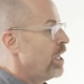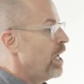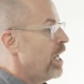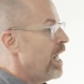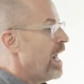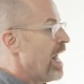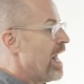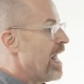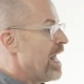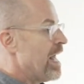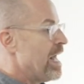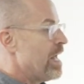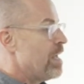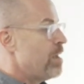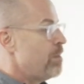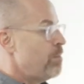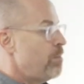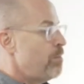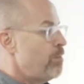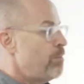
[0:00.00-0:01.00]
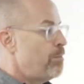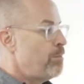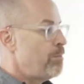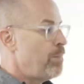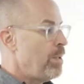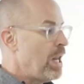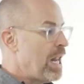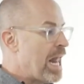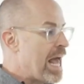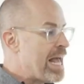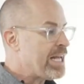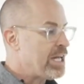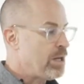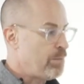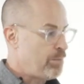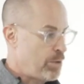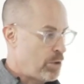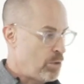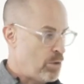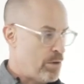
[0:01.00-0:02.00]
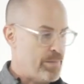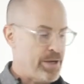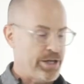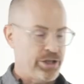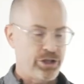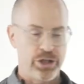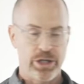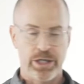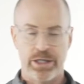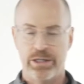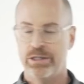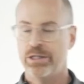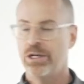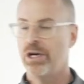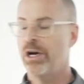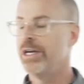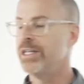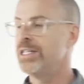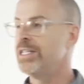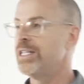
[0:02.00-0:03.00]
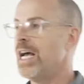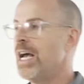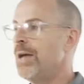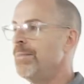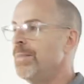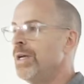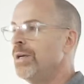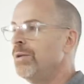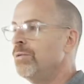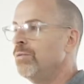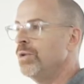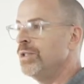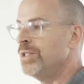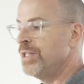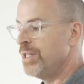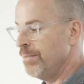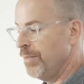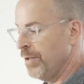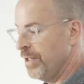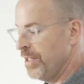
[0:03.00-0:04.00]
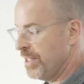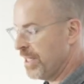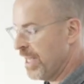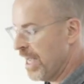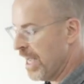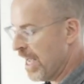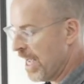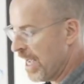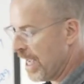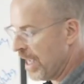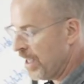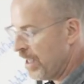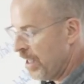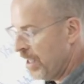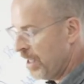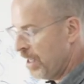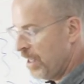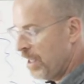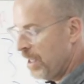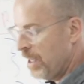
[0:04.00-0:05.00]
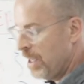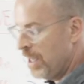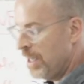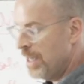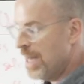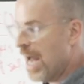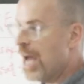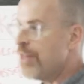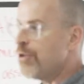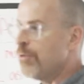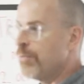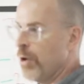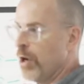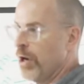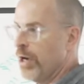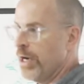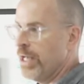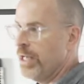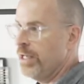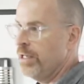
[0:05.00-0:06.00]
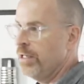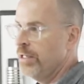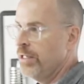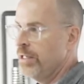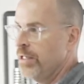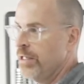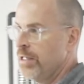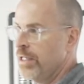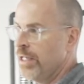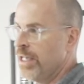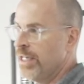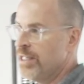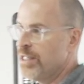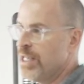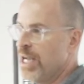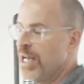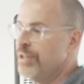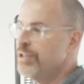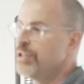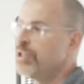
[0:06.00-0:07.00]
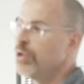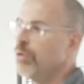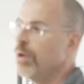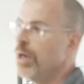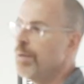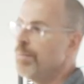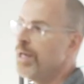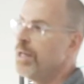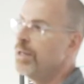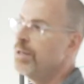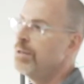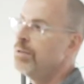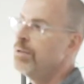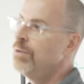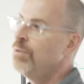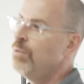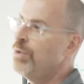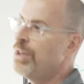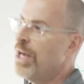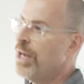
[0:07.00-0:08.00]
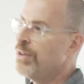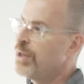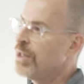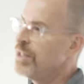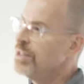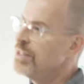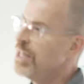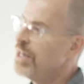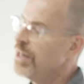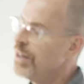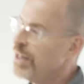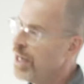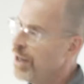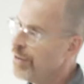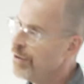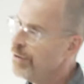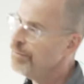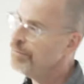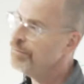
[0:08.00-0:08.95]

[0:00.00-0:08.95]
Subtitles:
A blanket prohibition on assignment would simply say neither party can assign this agreement without the consent of the other.